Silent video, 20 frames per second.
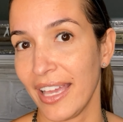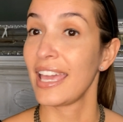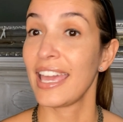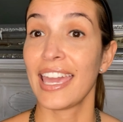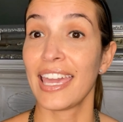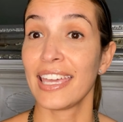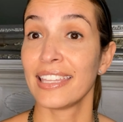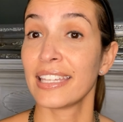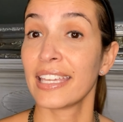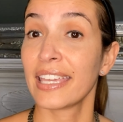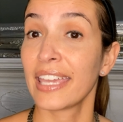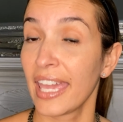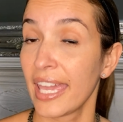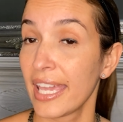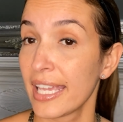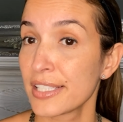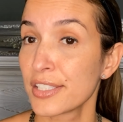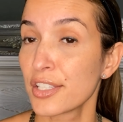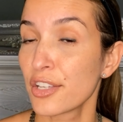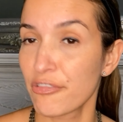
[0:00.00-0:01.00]
In the
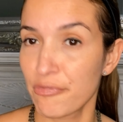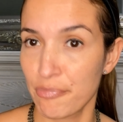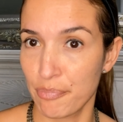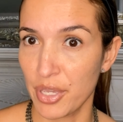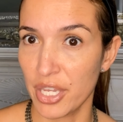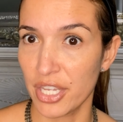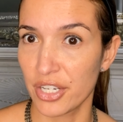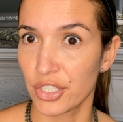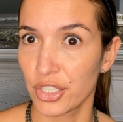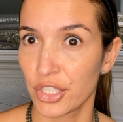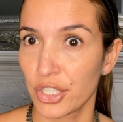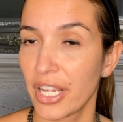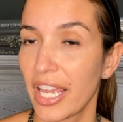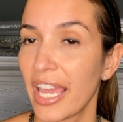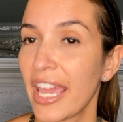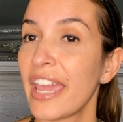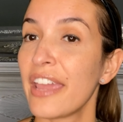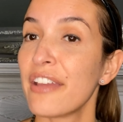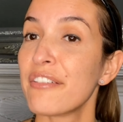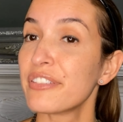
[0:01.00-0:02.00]
case of Peter,
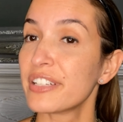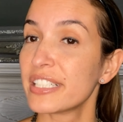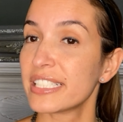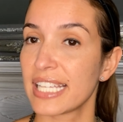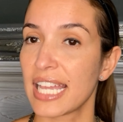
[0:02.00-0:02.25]
every